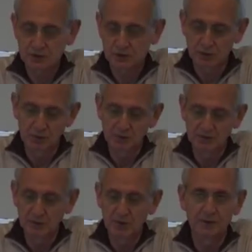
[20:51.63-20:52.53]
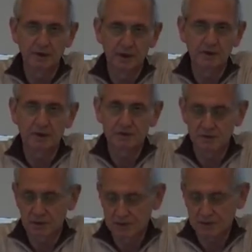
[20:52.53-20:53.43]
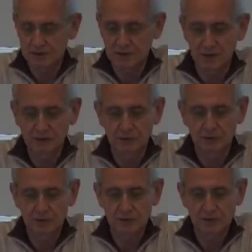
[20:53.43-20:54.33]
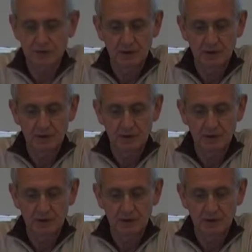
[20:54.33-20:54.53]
probably in money and as well as time terms.